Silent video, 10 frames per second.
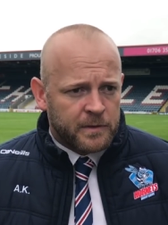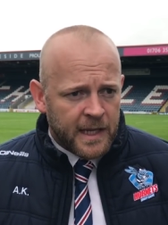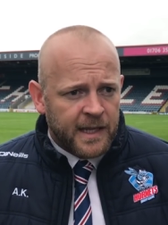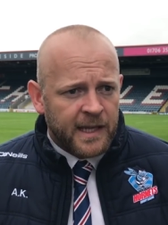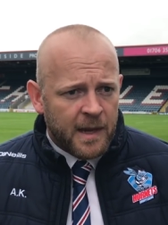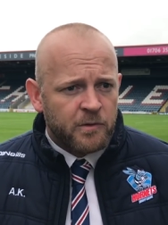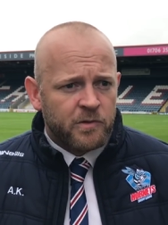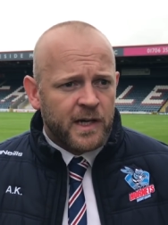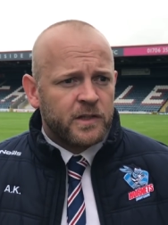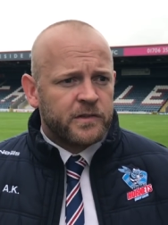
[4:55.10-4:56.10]
kicking game was
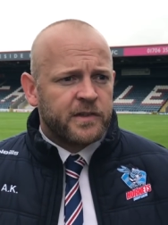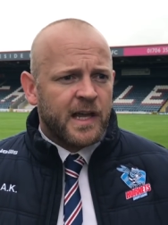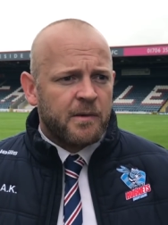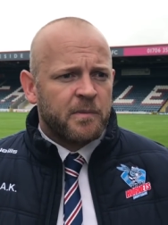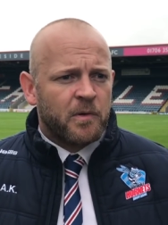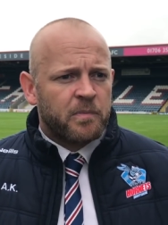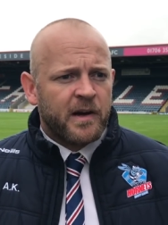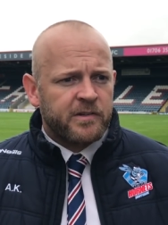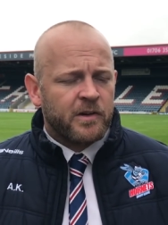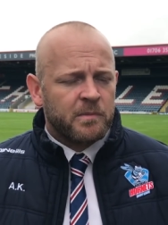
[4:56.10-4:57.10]
really good today, and we put
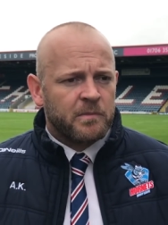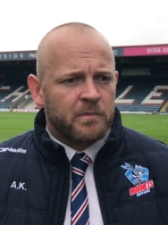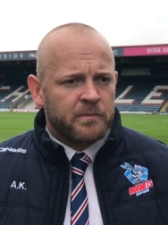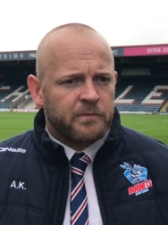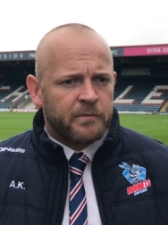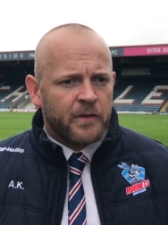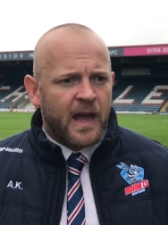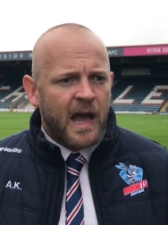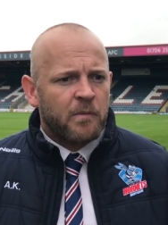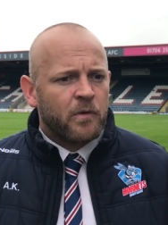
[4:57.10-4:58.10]
pressure on them for
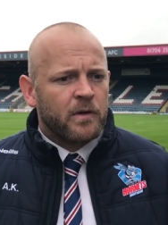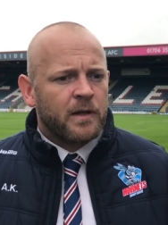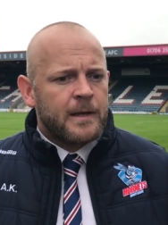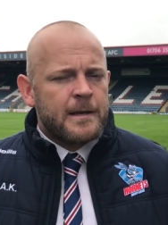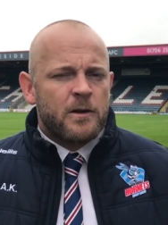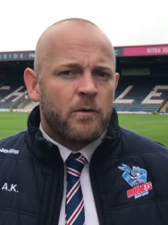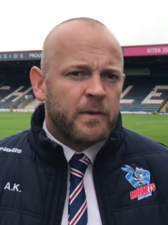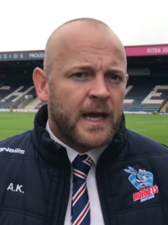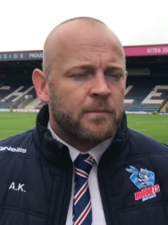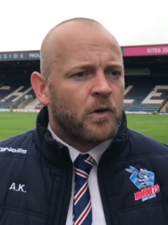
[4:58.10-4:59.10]
that. But you know,
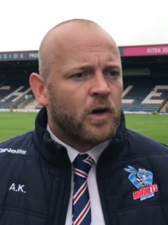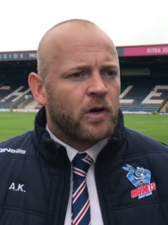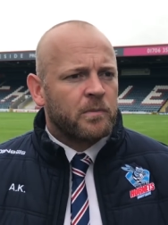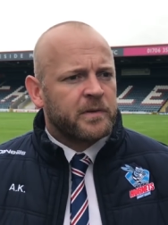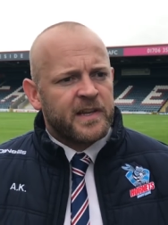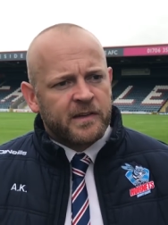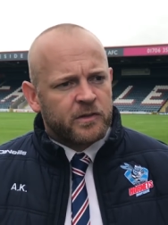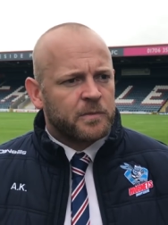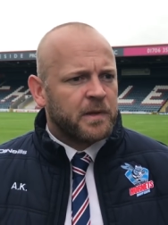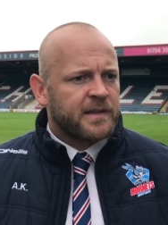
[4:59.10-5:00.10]
we'd had Morgan
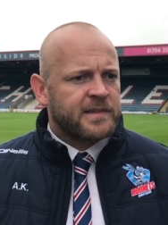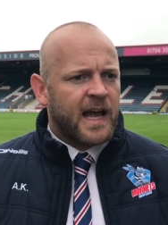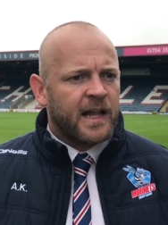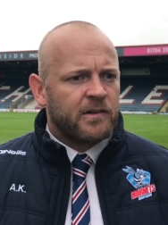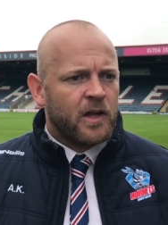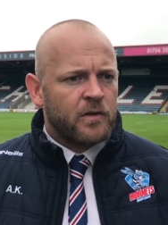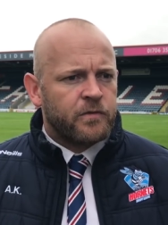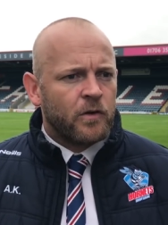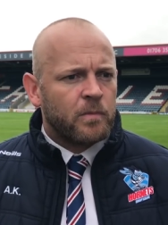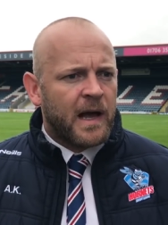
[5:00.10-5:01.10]
potentially could have played Tyler at
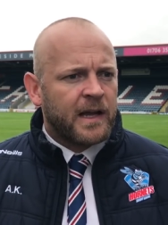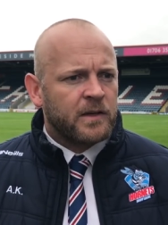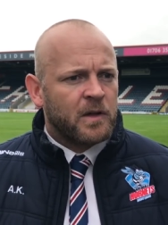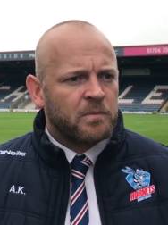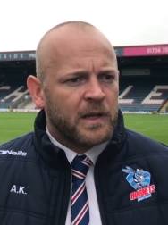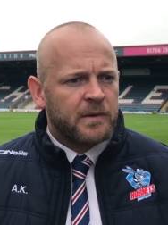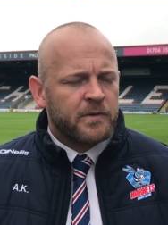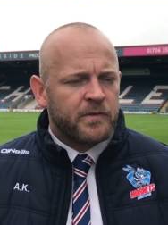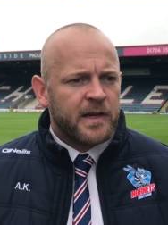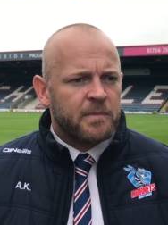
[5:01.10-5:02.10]
fullback and, and played
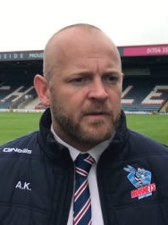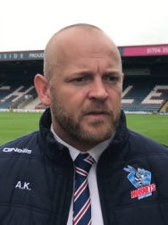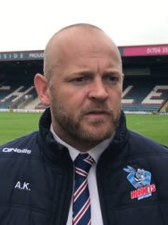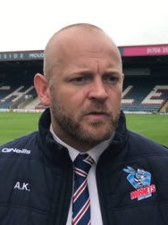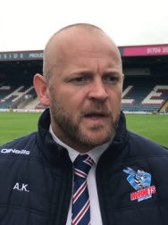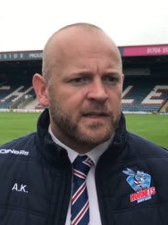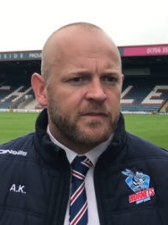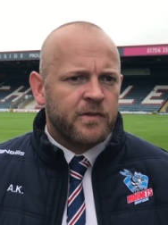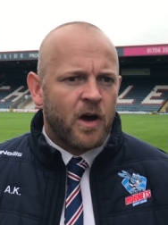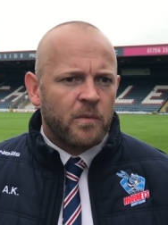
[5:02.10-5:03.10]
with three pivots, so we had
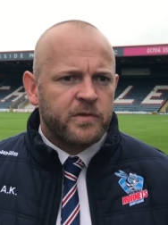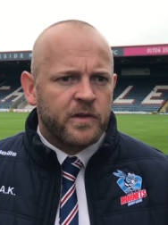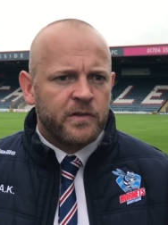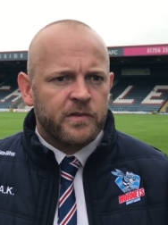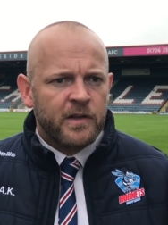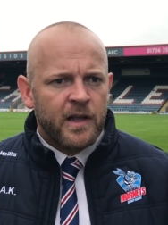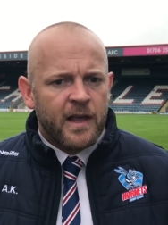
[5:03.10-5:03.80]
different options.